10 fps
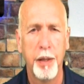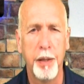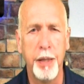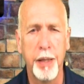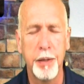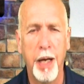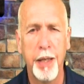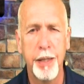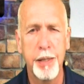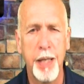And yet,
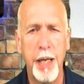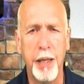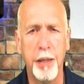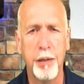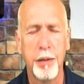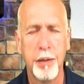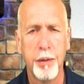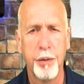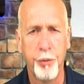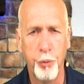God is saying
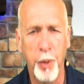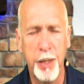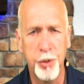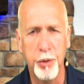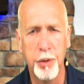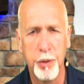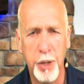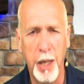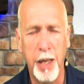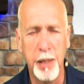through Esther
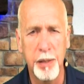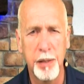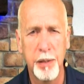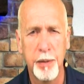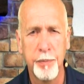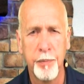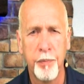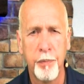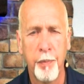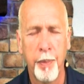to us,
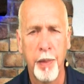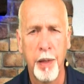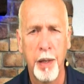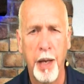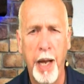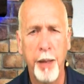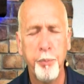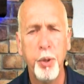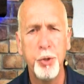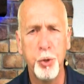I
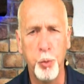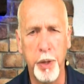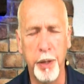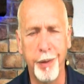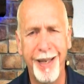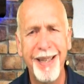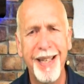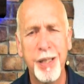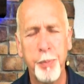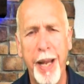put you here
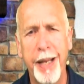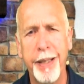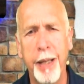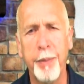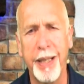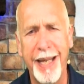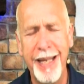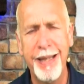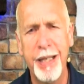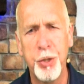in this pandemic,
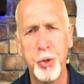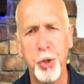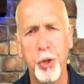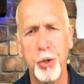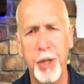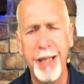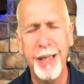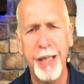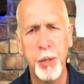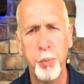in this church,
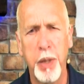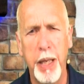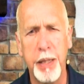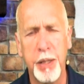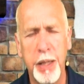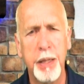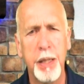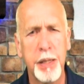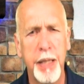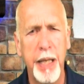in this place, in
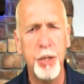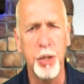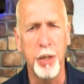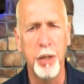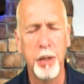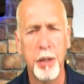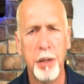this nation,